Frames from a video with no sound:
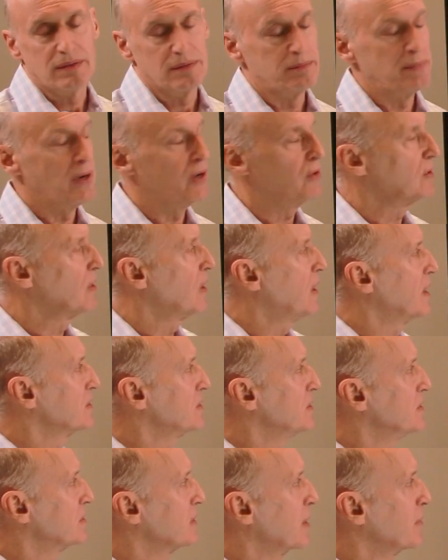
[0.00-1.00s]
Bone
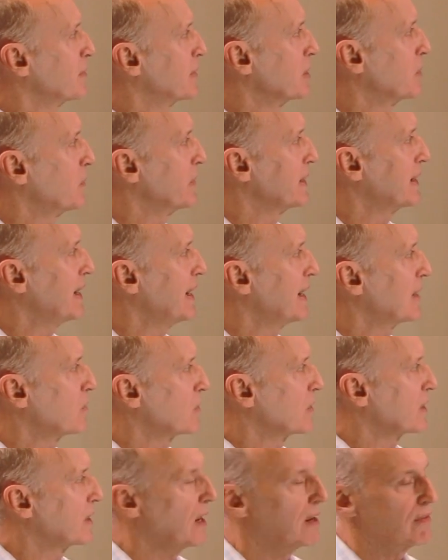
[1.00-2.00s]
loss is something we can't
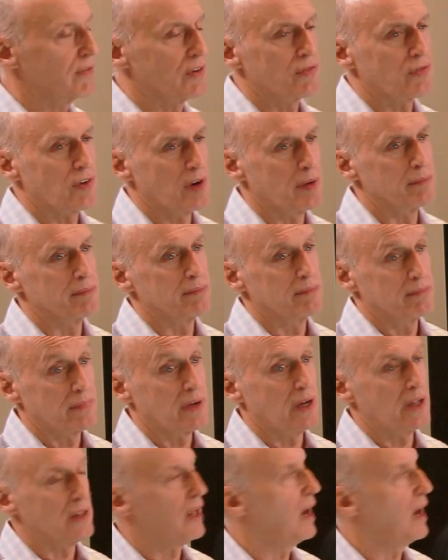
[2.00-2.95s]
recover from a